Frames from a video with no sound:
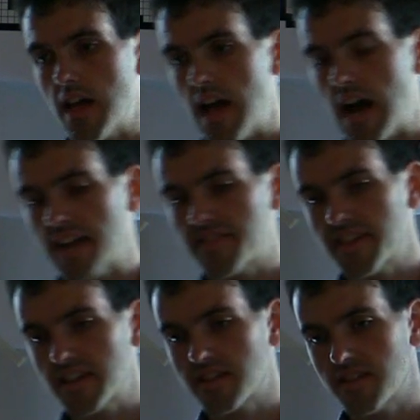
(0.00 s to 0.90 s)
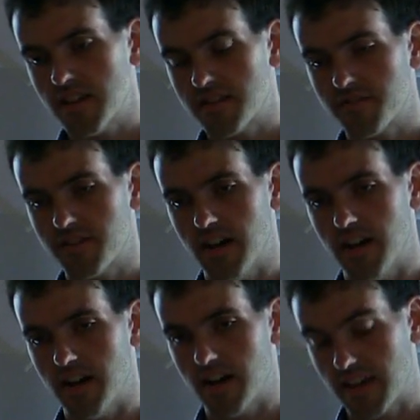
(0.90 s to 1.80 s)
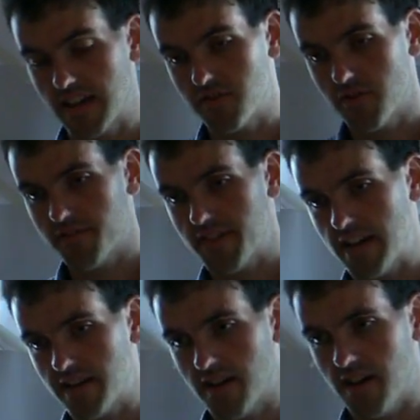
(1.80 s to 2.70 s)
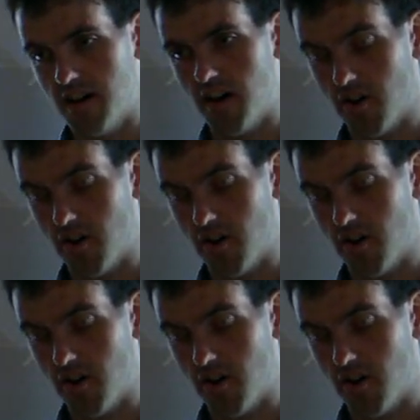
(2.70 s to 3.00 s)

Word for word: I think it's, uh, again, you have that uh,